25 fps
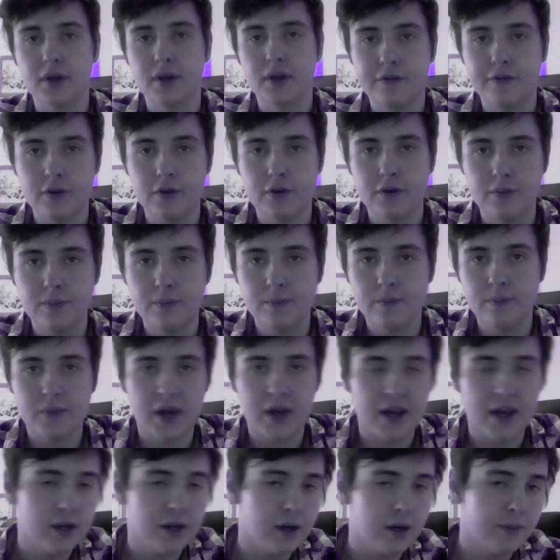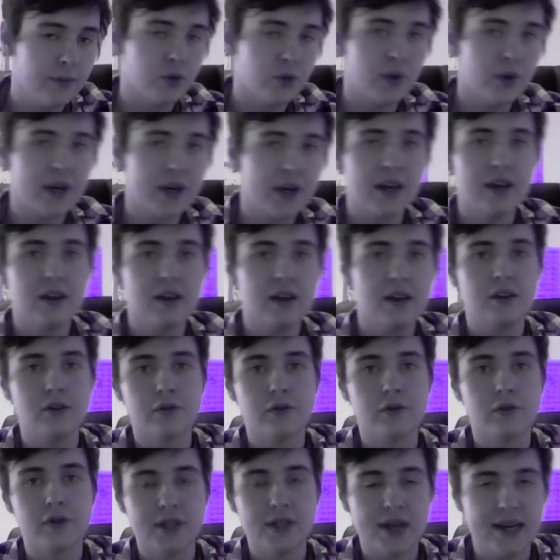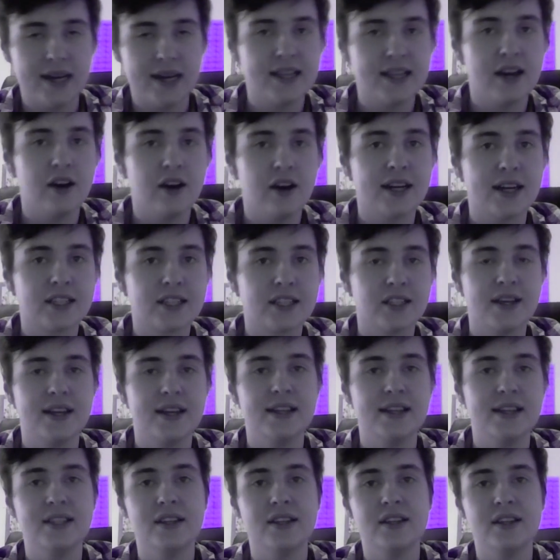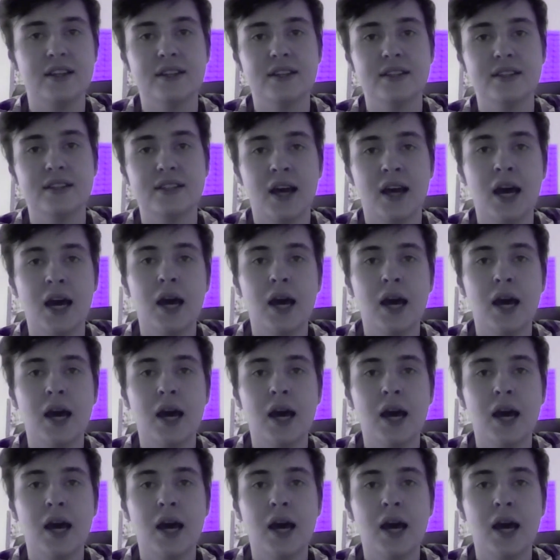If you end up doing it, you'll realize how actually easy it is.